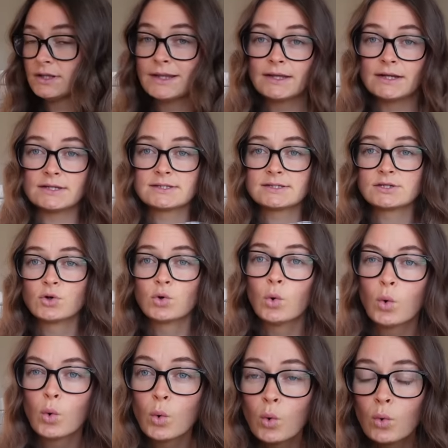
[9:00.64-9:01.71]
Lettuce,
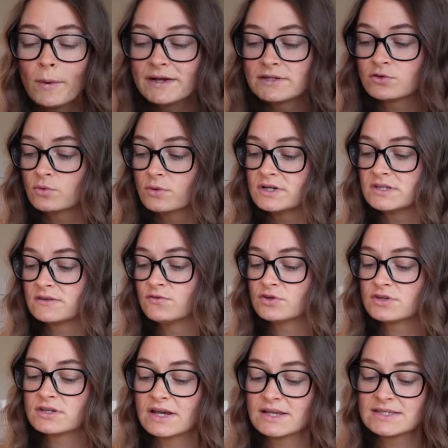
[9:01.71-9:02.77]
always, always, if
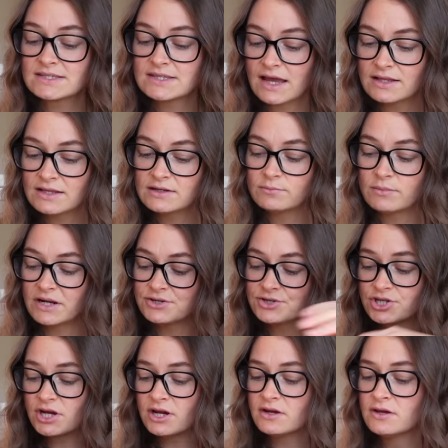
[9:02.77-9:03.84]
you're a salad
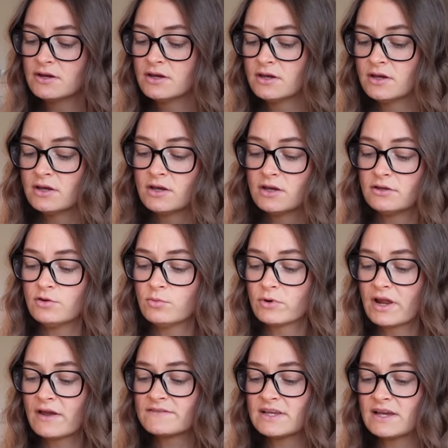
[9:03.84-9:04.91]
muncher, you
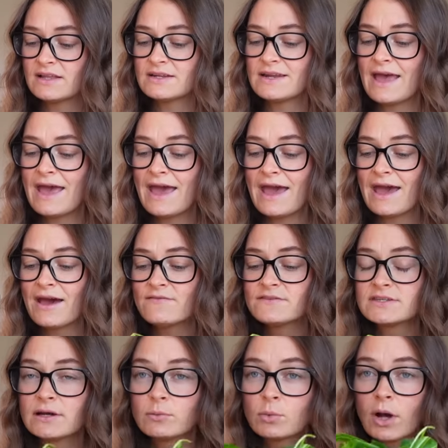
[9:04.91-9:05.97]
want to have salad, have
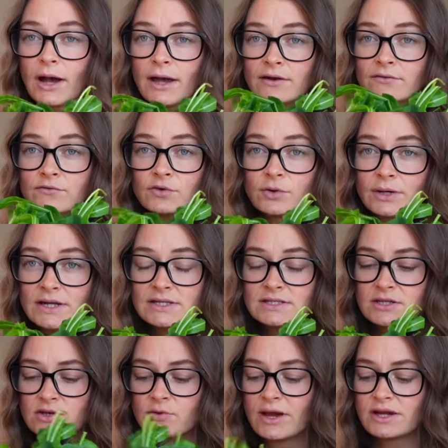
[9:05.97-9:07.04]
some kind of greens
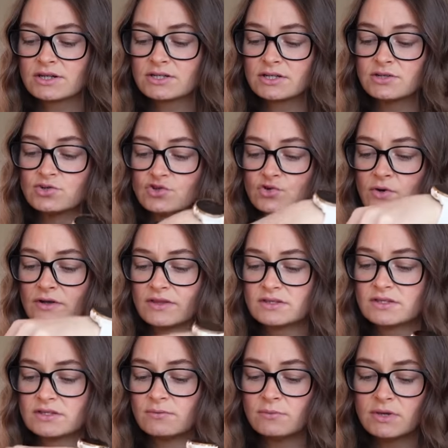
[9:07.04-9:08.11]
that you actually enjoy.
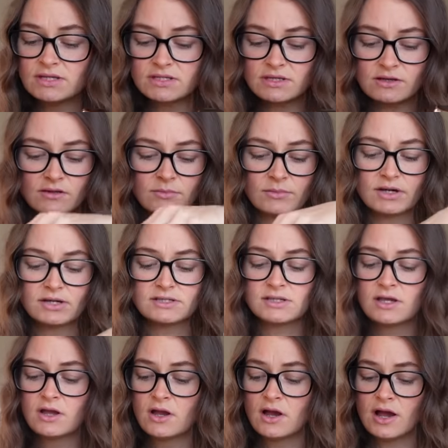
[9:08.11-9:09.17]
This is a mesclun mix.
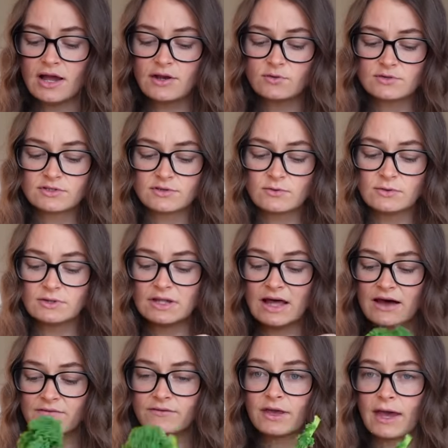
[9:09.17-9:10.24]
I also
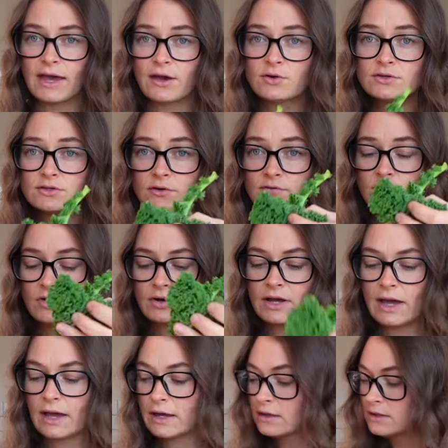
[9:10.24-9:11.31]
love kale, so I've got
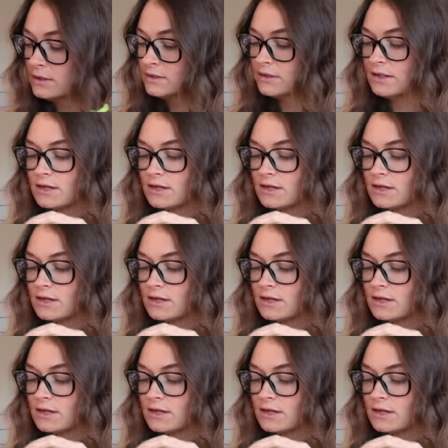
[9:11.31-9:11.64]
kale in